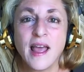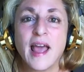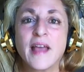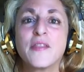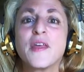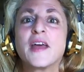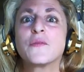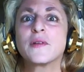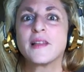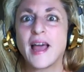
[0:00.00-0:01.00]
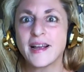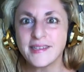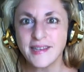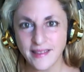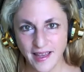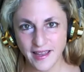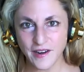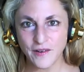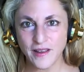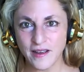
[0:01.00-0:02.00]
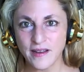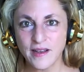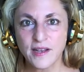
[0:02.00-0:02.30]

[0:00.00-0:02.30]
and then relaxing that area.